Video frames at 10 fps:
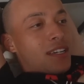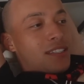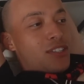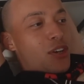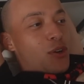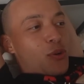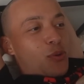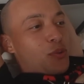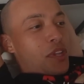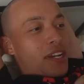
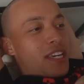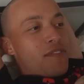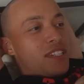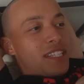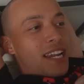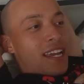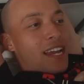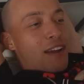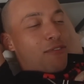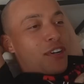So, like, even
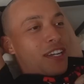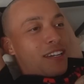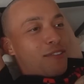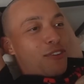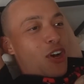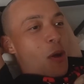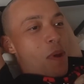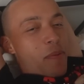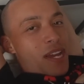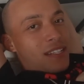today, I freaking forgot
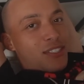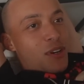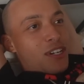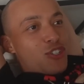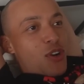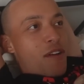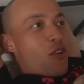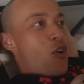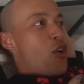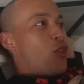my pants, so I had to drive
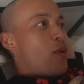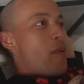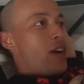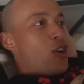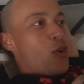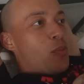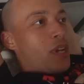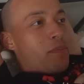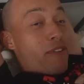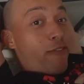all the way back home,
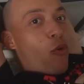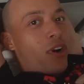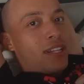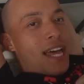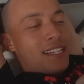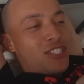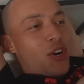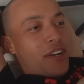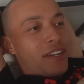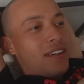like, before class
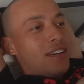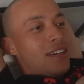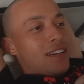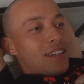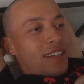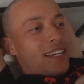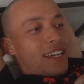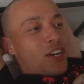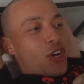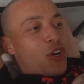started, like,
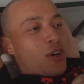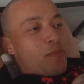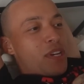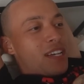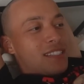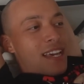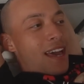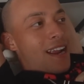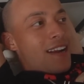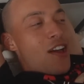in a hurry, because
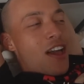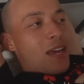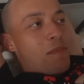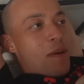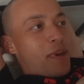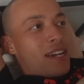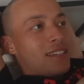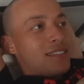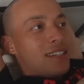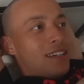had I not had my
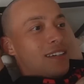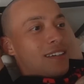pants,